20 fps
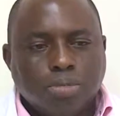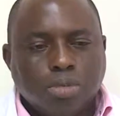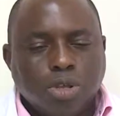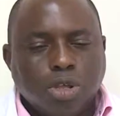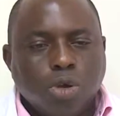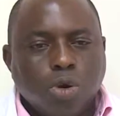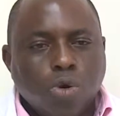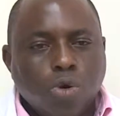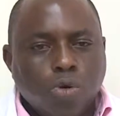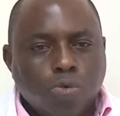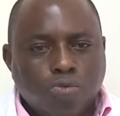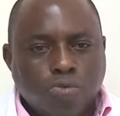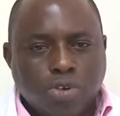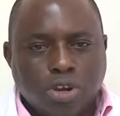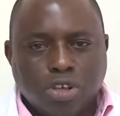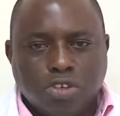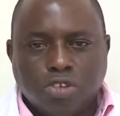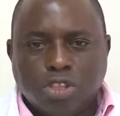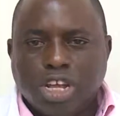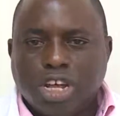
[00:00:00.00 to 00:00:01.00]
the
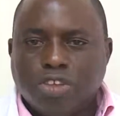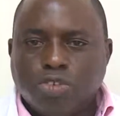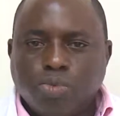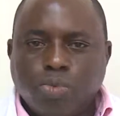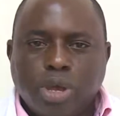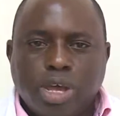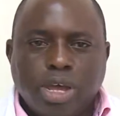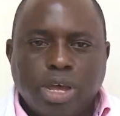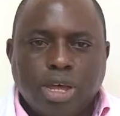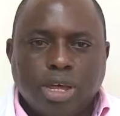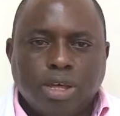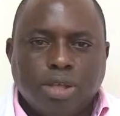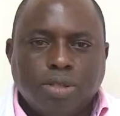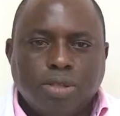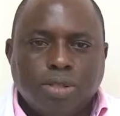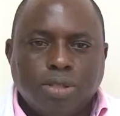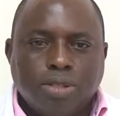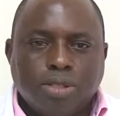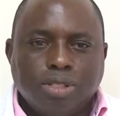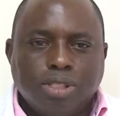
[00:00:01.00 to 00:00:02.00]
ovaries, that's where
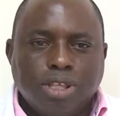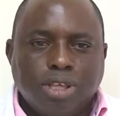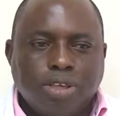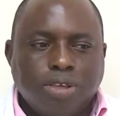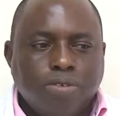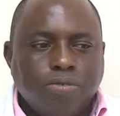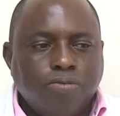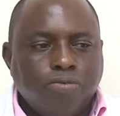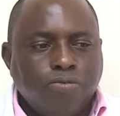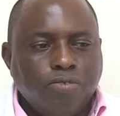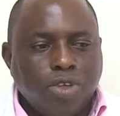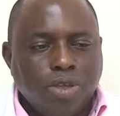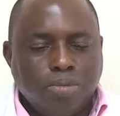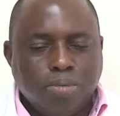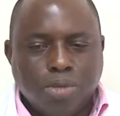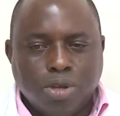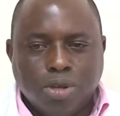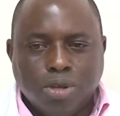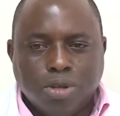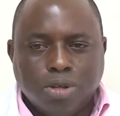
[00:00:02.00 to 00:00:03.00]
the
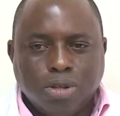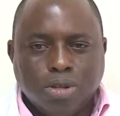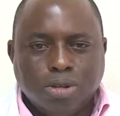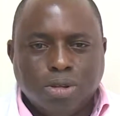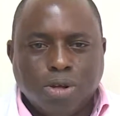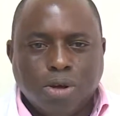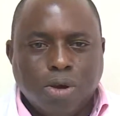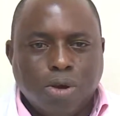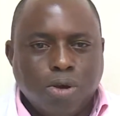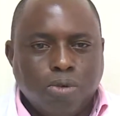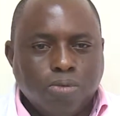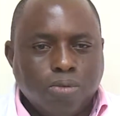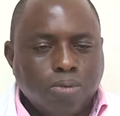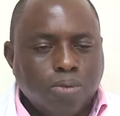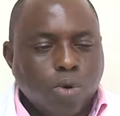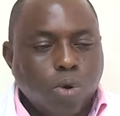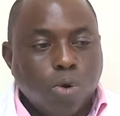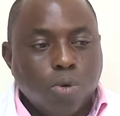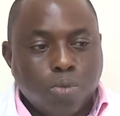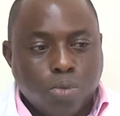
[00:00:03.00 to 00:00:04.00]
female
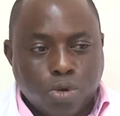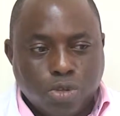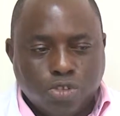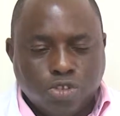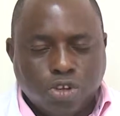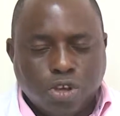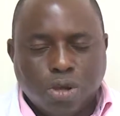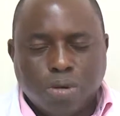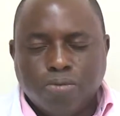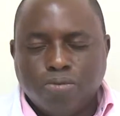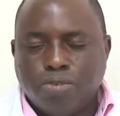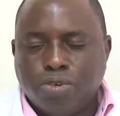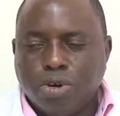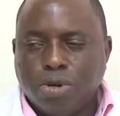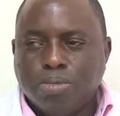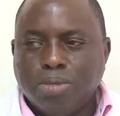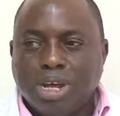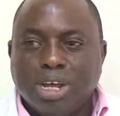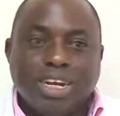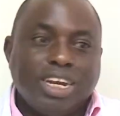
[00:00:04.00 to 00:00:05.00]
hormones come
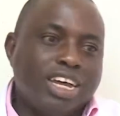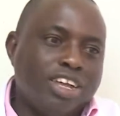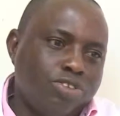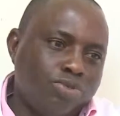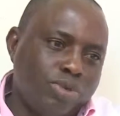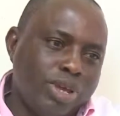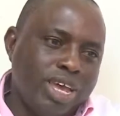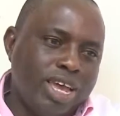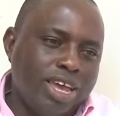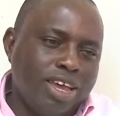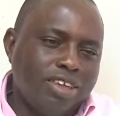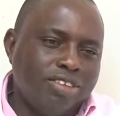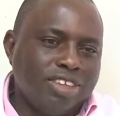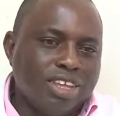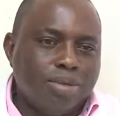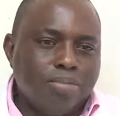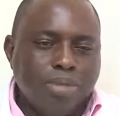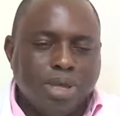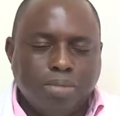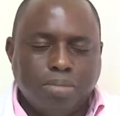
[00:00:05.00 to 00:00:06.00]
from, and that's where eggs
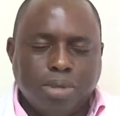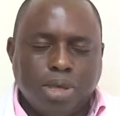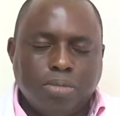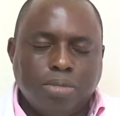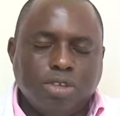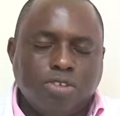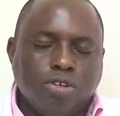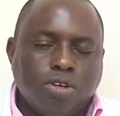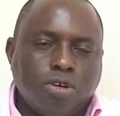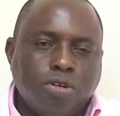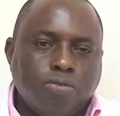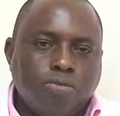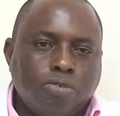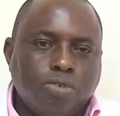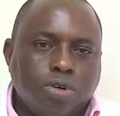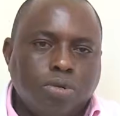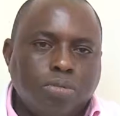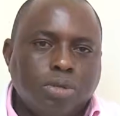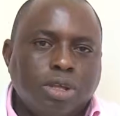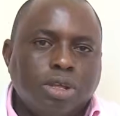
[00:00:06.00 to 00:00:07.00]
that make babies come
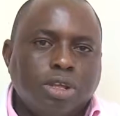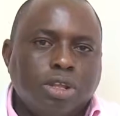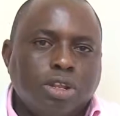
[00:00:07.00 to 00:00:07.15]
from.